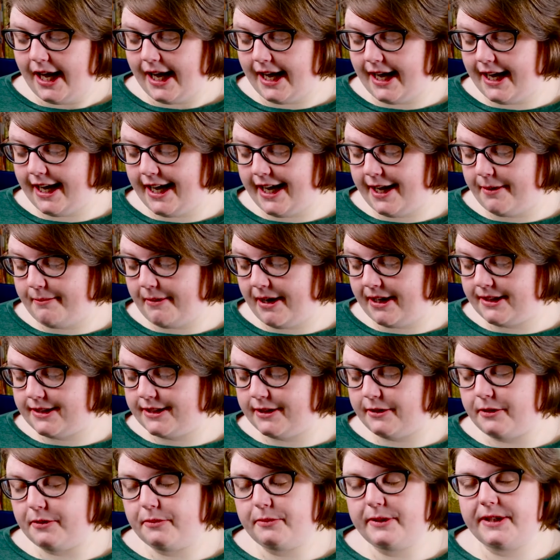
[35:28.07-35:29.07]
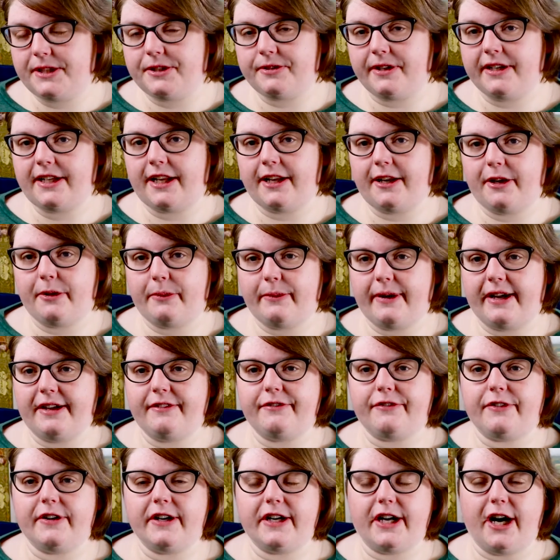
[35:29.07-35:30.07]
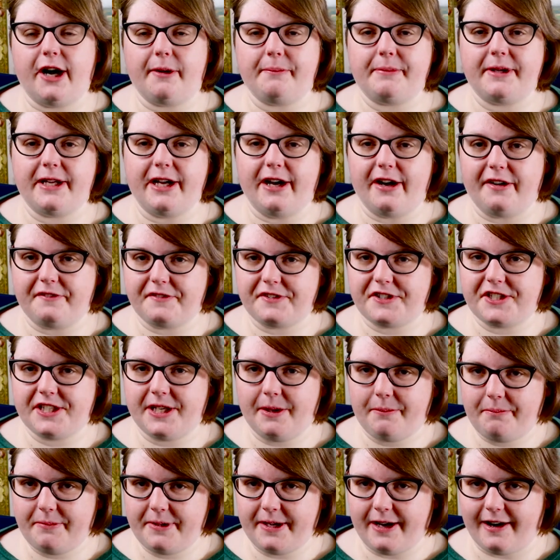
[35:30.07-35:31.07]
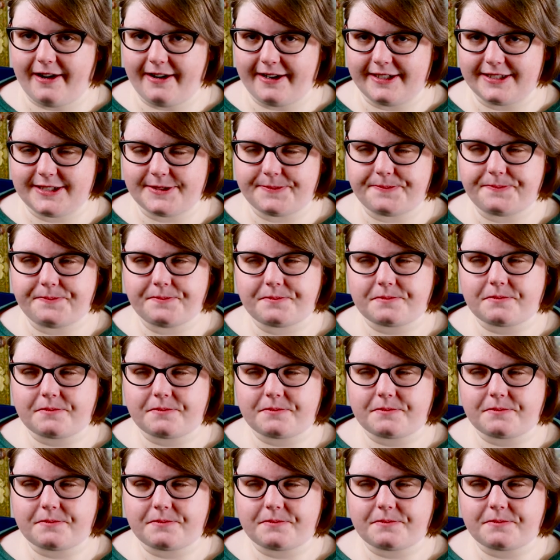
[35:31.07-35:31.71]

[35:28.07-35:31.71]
Um, and so we traded away for a copy of Shipyard.